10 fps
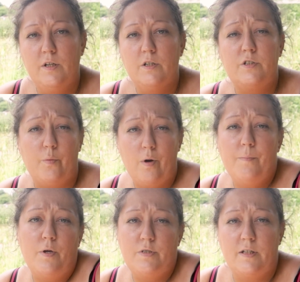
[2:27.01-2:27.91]
So while
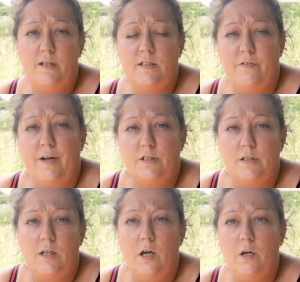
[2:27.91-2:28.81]
most of these are
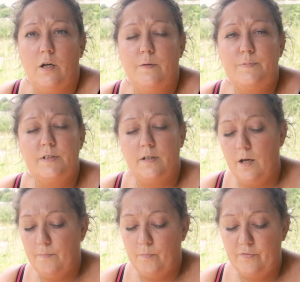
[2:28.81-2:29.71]
actually herbs,
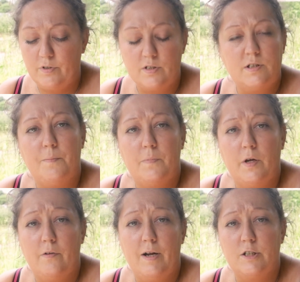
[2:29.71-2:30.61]
we've got some
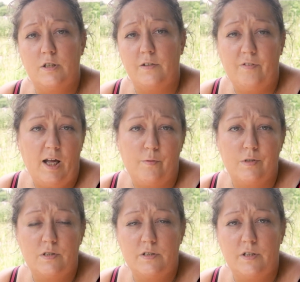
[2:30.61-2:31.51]
that are actually
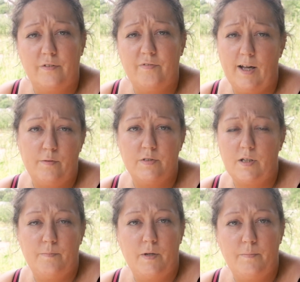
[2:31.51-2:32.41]
flowers. So flowers
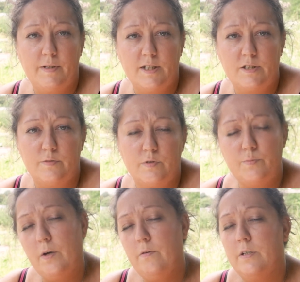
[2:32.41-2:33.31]
can be medicinal as
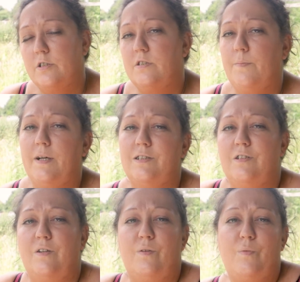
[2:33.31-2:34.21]
well. It just depends
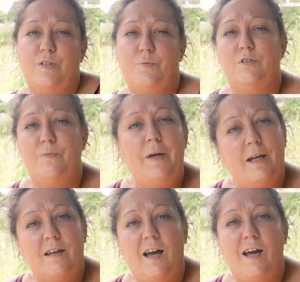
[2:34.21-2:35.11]
on which ones you
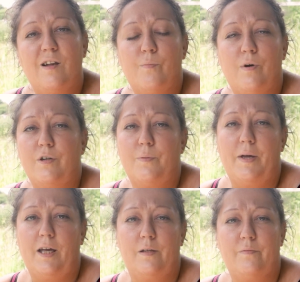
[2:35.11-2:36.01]
pick and what you're
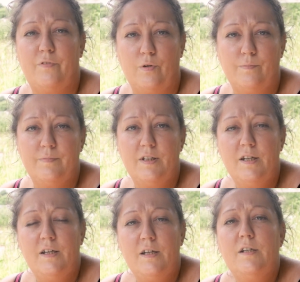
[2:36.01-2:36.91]
picking them for.
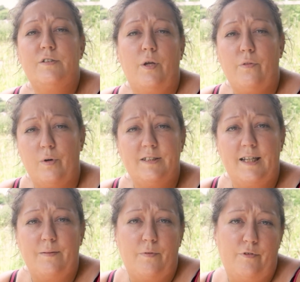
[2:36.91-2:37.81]
So I thought I'd
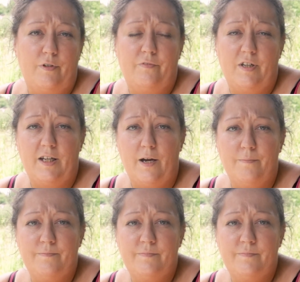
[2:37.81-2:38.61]
take them through for you now.